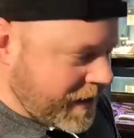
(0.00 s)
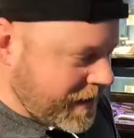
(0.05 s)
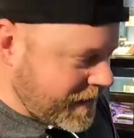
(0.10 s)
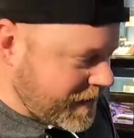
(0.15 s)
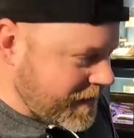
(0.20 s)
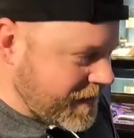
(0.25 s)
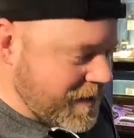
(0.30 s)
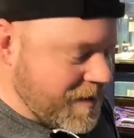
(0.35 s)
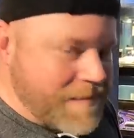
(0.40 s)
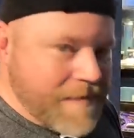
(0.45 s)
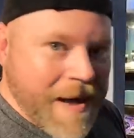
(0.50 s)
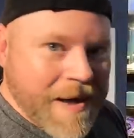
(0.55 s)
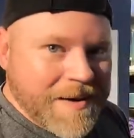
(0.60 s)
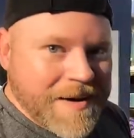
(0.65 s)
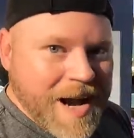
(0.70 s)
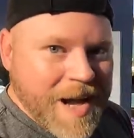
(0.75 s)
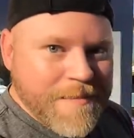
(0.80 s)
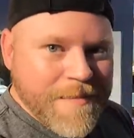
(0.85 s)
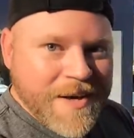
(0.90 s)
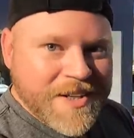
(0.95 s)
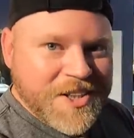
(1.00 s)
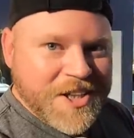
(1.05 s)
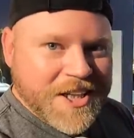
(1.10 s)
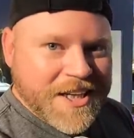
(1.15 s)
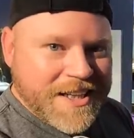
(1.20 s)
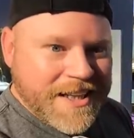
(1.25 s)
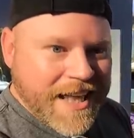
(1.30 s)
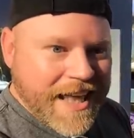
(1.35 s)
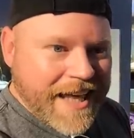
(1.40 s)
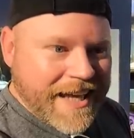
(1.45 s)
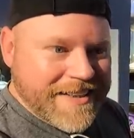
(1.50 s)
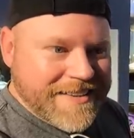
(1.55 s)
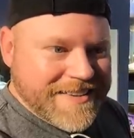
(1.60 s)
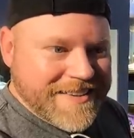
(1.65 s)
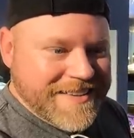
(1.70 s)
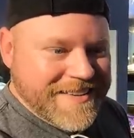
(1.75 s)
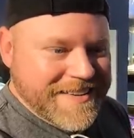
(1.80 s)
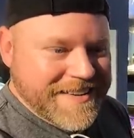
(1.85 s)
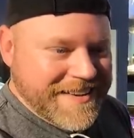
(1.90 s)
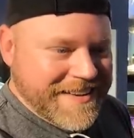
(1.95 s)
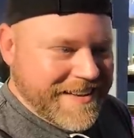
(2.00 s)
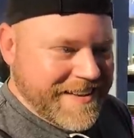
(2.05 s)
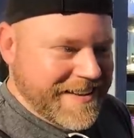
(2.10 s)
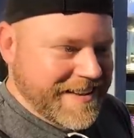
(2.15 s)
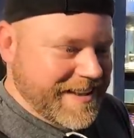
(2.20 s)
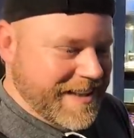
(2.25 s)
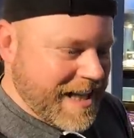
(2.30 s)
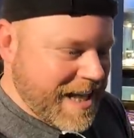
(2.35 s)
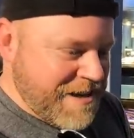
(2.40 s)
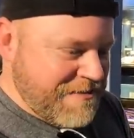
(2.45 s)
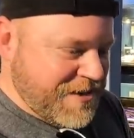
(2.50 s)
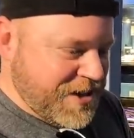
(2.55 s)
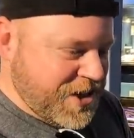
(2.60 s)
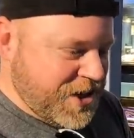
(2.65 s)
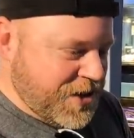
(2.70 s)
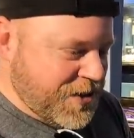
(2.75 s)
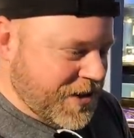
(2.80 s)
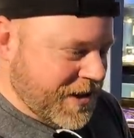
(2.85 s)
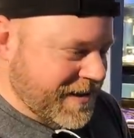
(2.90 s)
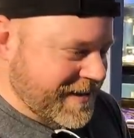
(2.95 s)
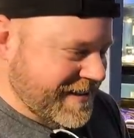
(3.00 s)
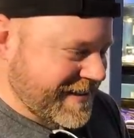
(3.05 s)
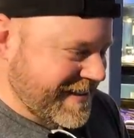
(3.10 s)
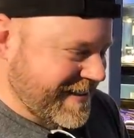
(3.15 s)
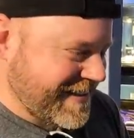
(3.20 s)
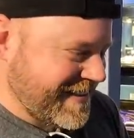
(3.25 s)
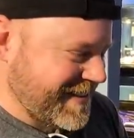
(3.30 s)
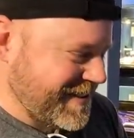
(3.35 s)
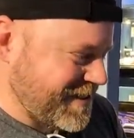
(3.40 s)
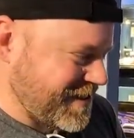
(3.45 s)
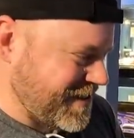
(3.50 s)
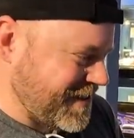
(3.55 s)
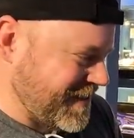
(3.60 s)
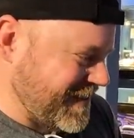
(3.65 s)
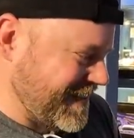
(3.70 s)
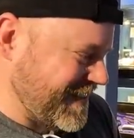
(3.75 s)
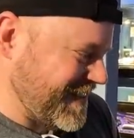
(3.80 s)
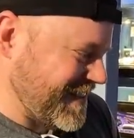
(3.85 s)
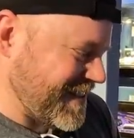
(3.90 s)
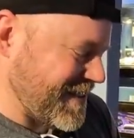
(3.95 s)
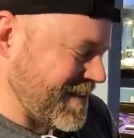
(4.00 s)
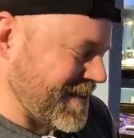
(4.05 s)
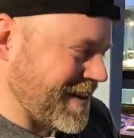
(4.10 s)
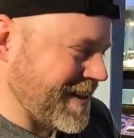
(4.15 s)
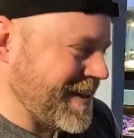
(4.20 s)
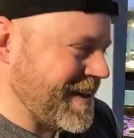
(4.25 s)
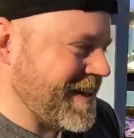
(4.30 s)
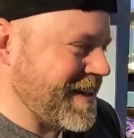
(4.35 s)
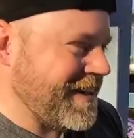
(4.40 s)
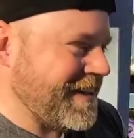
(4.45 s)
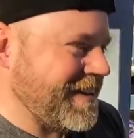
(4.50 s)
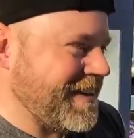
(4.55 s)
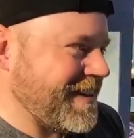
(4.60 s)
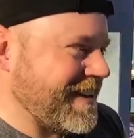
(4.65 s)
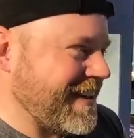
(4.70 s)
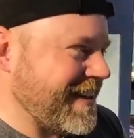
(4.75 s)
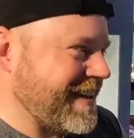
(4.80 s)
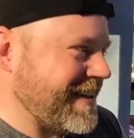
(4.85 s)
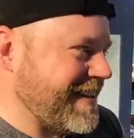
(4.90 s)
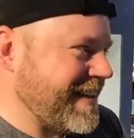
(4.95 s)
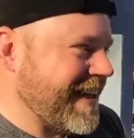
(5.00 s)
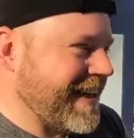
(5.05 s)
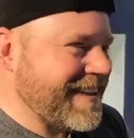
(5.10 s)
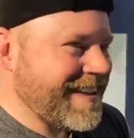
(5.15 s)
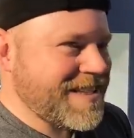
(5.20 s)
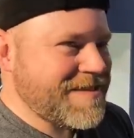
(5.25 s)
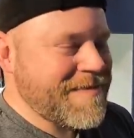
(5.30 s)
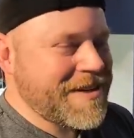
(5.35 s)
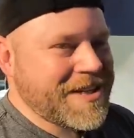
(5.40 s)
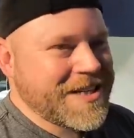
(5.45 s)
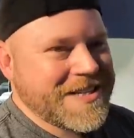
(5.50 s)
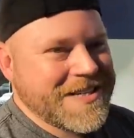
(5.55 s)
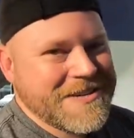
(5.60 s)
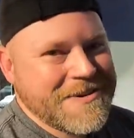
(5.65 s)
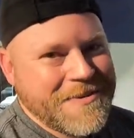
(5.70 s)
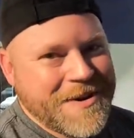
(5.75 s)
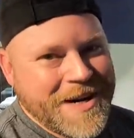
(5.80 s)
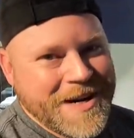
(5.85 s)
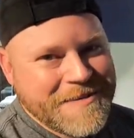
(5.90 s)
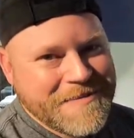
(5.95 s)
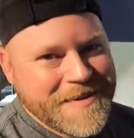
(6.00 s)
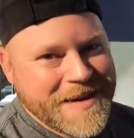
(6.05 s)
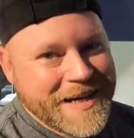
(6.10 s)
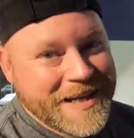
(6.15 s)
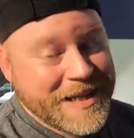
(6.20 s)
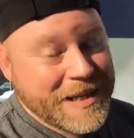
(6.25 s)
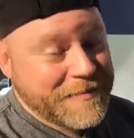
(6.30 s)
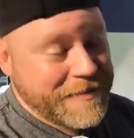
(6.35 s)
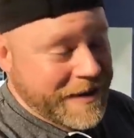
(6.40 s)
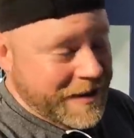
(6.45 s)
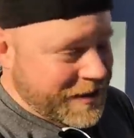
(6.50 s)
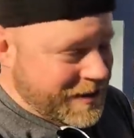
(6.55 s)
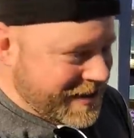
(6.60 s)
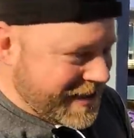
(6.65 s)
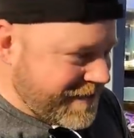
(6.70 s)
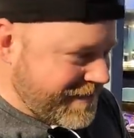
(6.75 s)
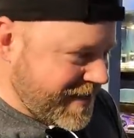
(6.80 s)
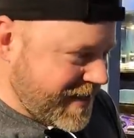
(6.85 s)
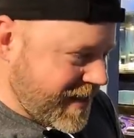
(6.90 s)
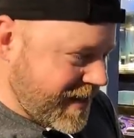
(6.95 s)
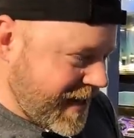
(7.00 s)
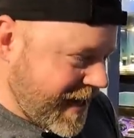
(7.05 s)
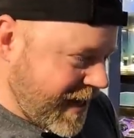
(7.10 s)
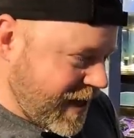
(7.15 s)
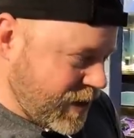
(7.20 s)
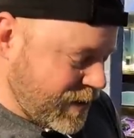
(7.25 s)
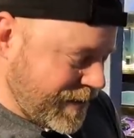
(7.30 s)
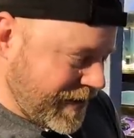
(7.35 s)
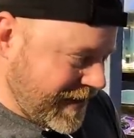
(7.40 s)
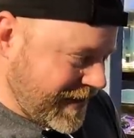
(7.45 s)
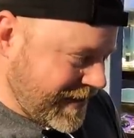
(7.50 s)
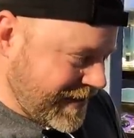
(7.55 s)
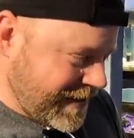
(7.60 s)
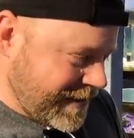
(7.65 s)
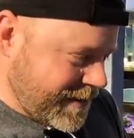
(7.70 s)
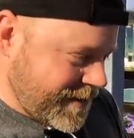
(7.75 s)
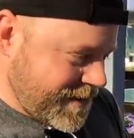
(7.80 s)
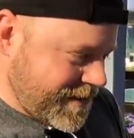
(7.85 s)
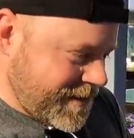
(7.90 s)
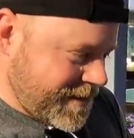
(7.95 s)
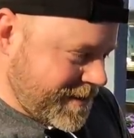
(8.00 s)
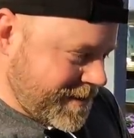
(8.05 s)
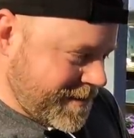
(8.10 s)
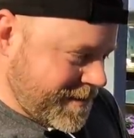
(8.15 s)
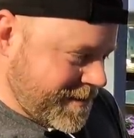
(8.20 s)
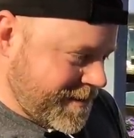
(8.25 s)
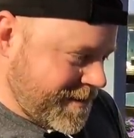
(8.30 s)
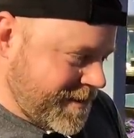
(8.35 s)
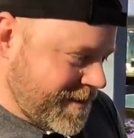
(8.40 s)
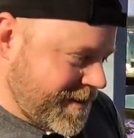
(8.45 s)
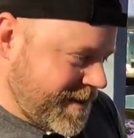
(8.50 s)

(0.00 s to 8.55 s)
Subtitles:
But no matter how much you collect, life is short. So you can collect as much as you want, but you better live in the now, because